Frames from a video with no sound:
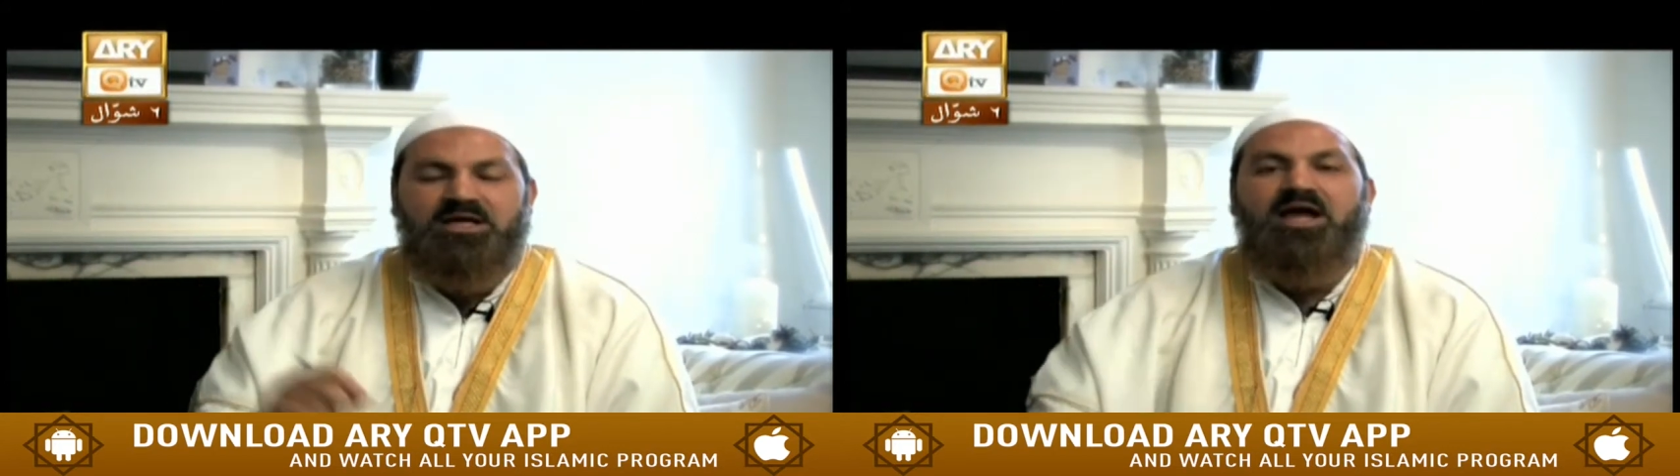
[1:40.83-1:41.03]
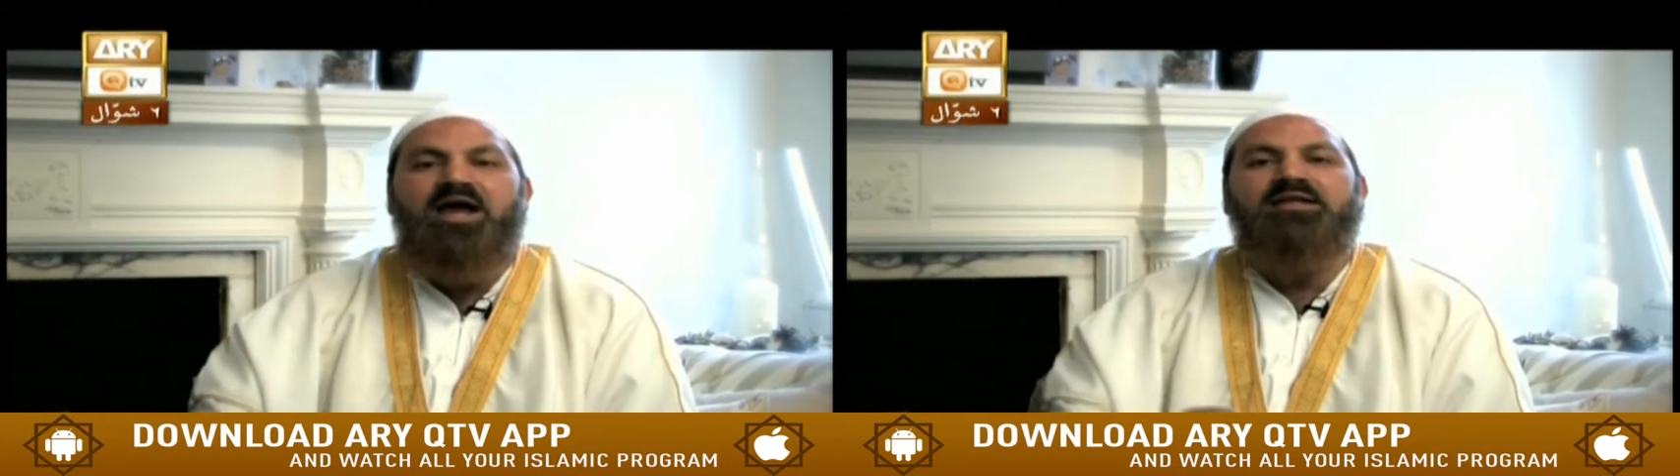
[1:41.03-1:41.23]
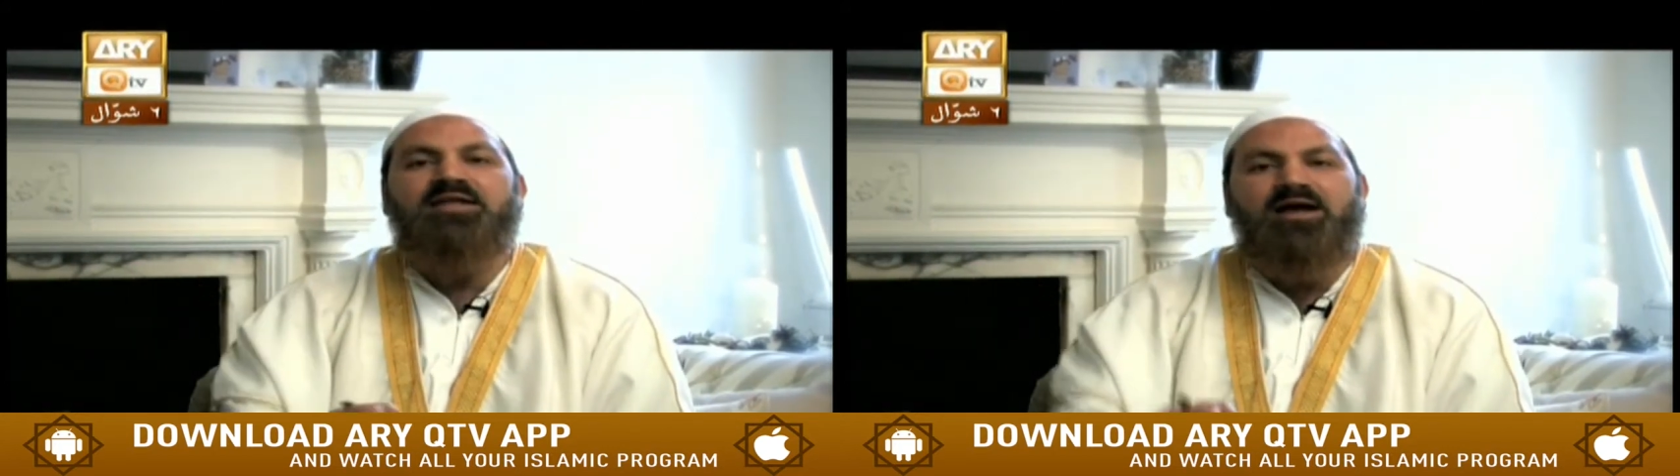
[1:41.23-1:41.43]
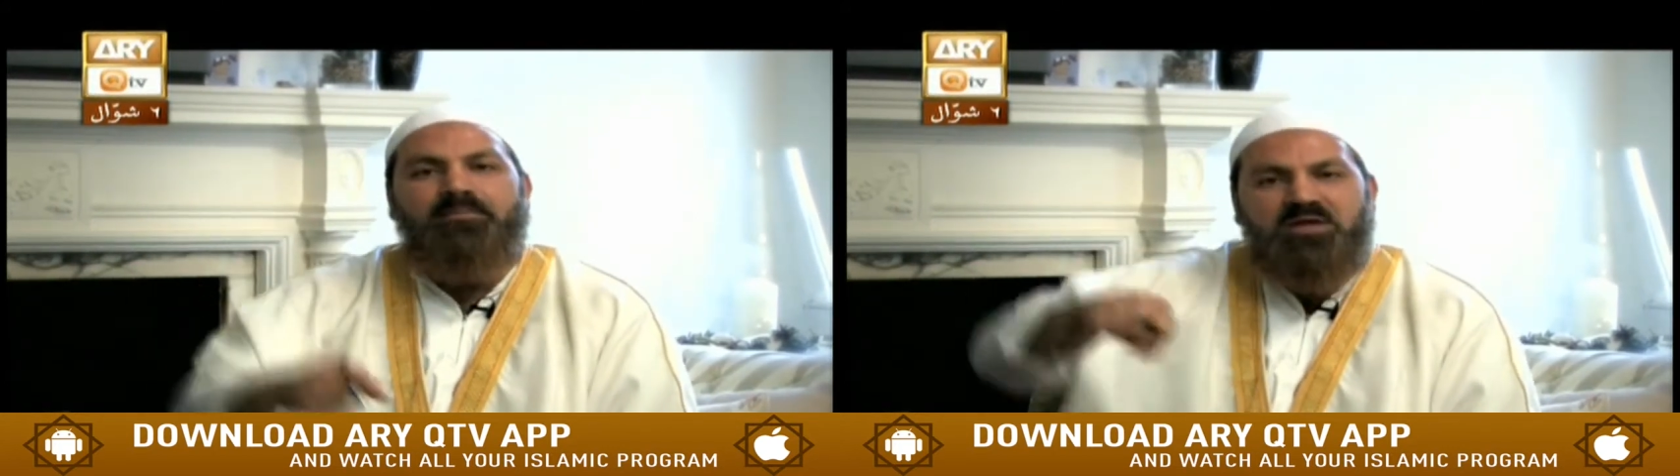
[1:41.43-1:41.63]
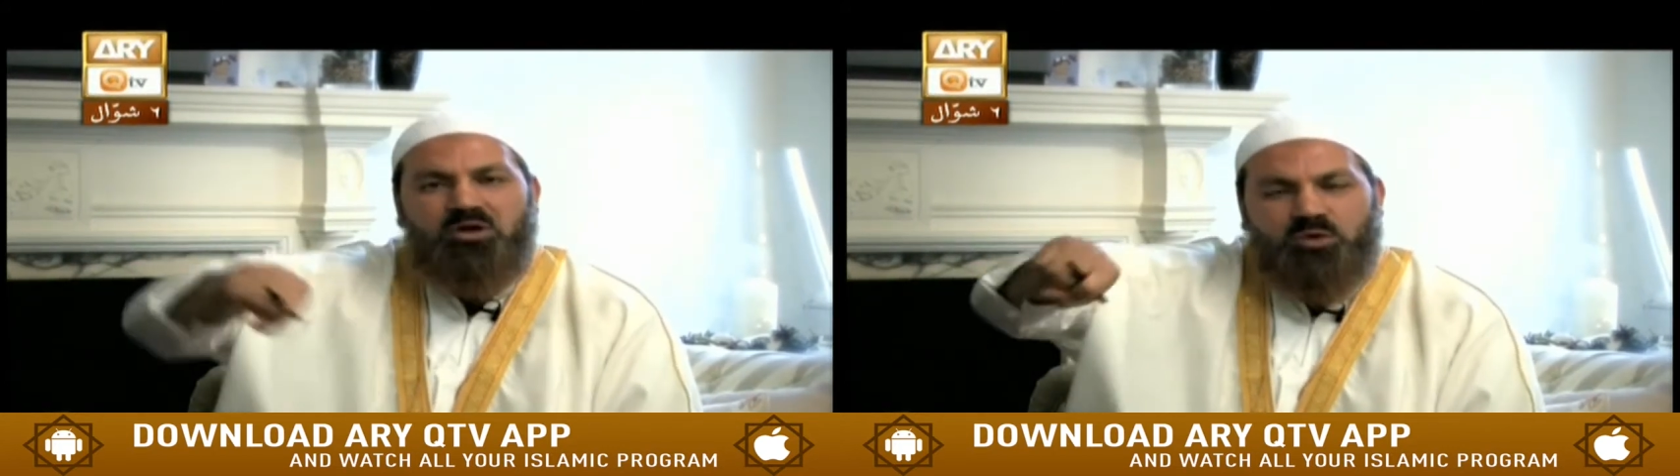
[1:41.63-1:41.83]
And that
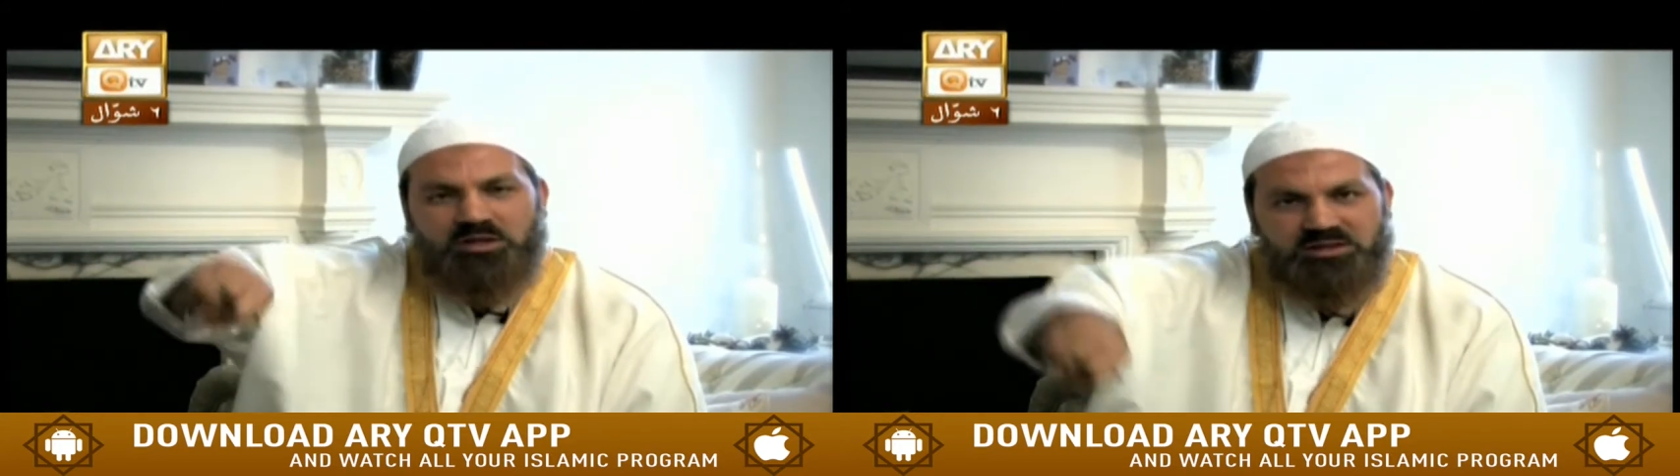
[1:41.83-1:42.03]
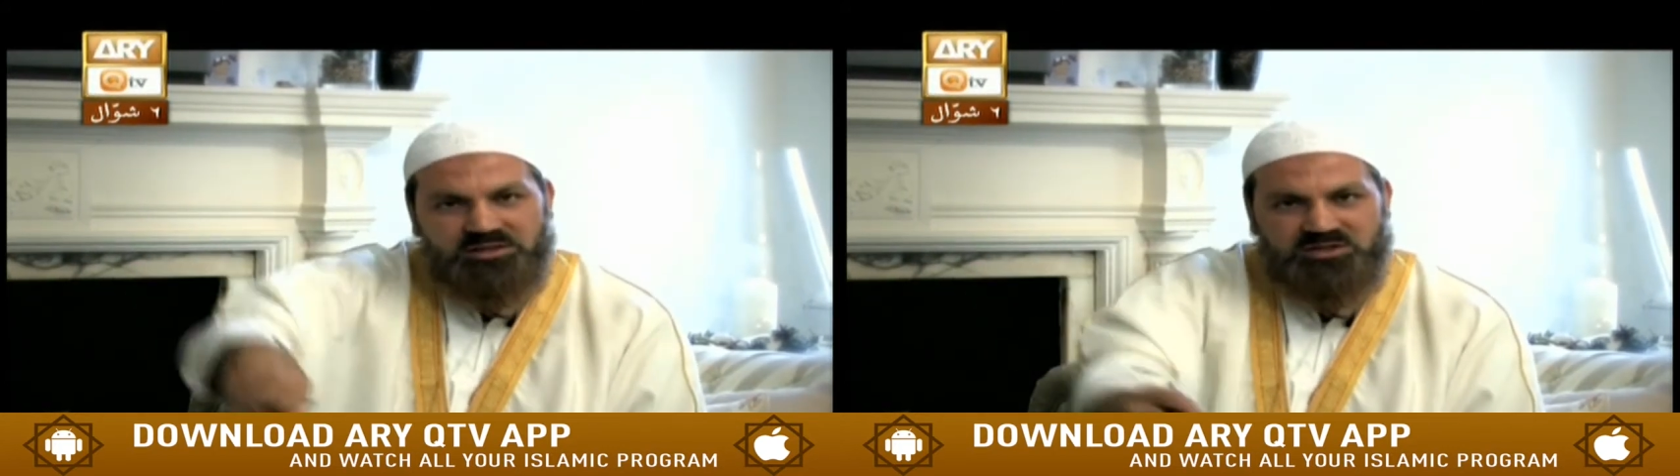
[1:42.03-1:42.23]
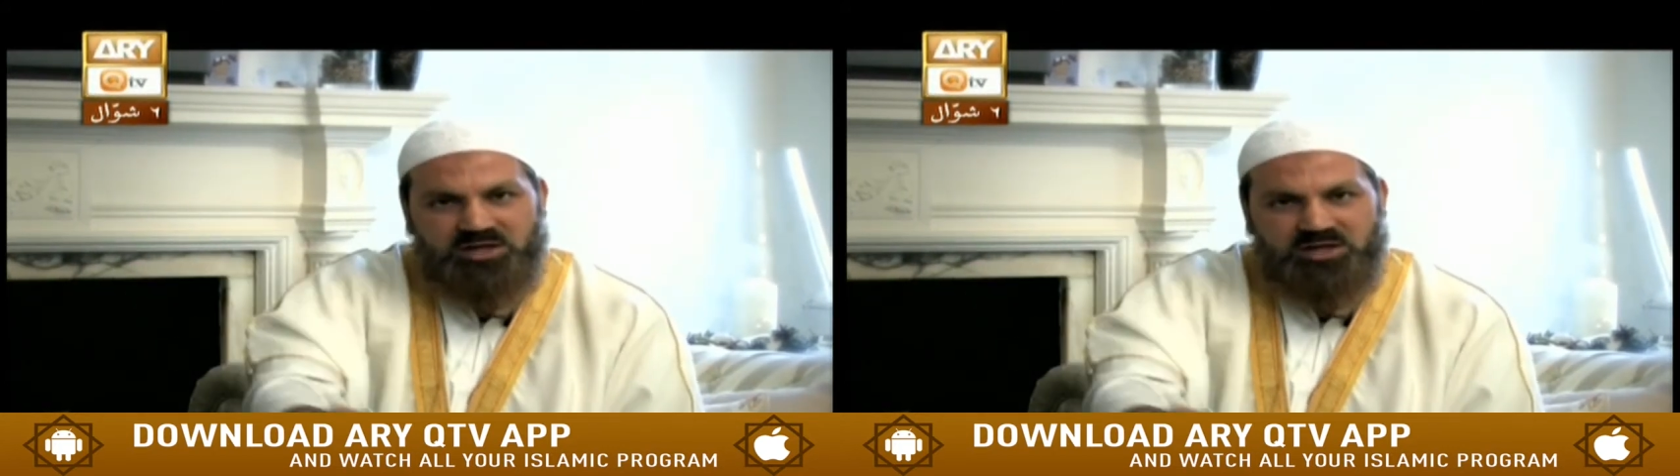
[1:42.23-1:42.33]
mi'wal, this